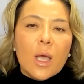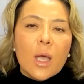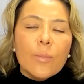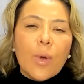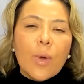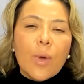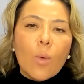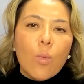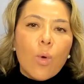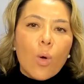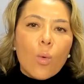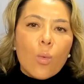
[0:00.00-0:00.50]

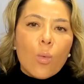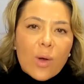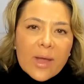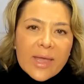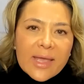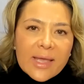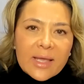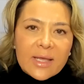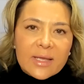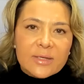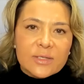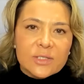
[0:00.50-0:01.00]
But what
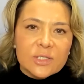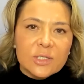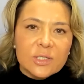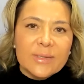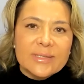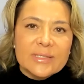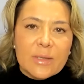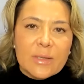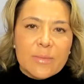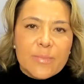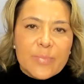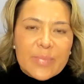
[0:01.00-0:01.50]
we can do
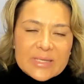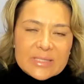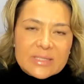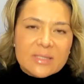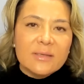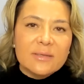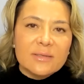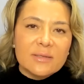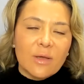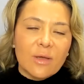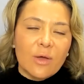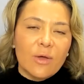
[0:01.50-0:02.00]
as a
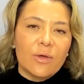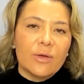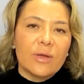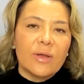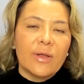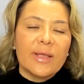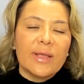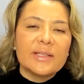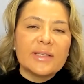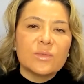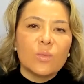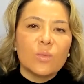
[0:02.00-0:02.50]
business owner
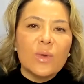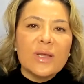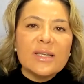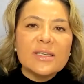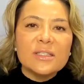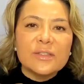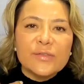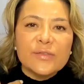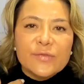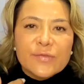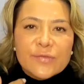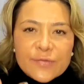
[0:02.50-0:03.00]
is we
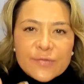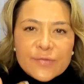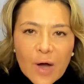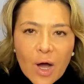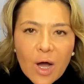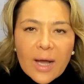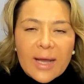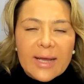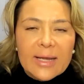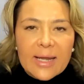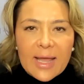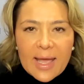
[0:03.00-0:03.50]

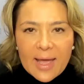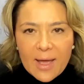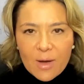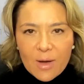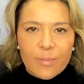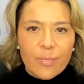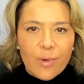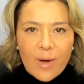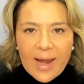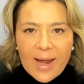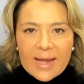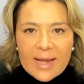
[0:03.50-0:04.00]
define our
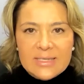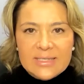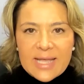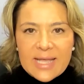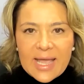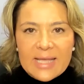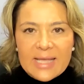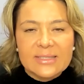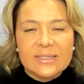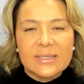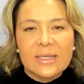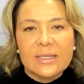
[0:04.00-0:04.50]
brand
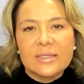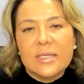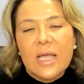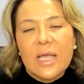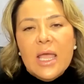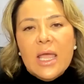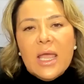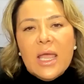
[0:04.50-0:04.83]
essence.